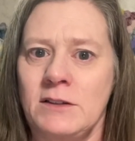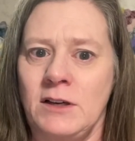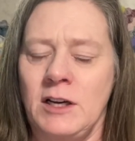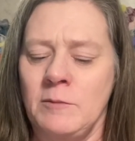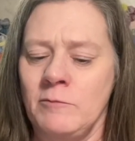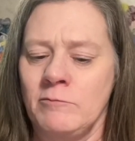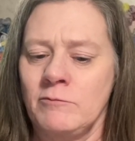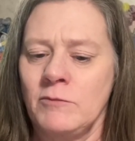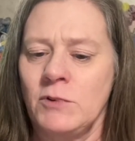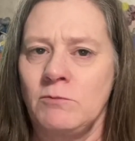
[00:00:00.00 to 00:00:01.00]
I'm
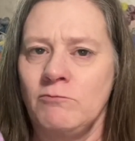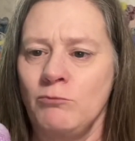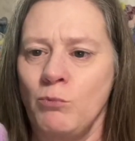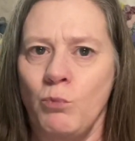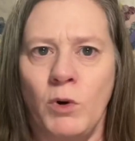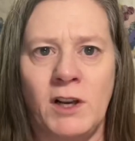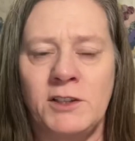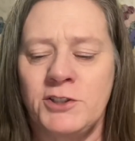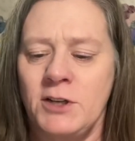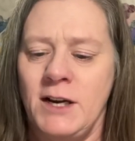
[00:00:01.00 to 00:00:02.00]
willing
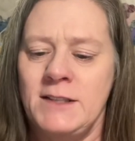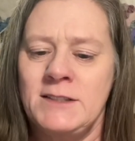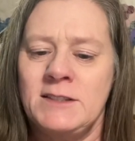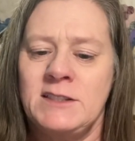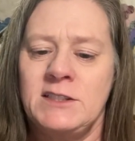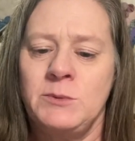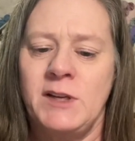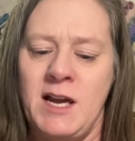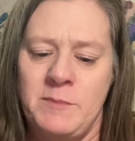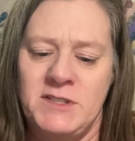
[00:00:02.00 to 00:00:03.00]
to try this and see what
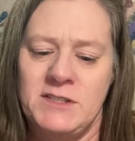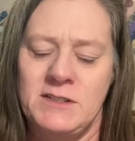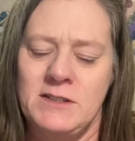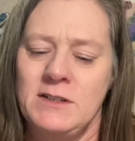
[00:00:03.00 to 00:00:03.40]
happens.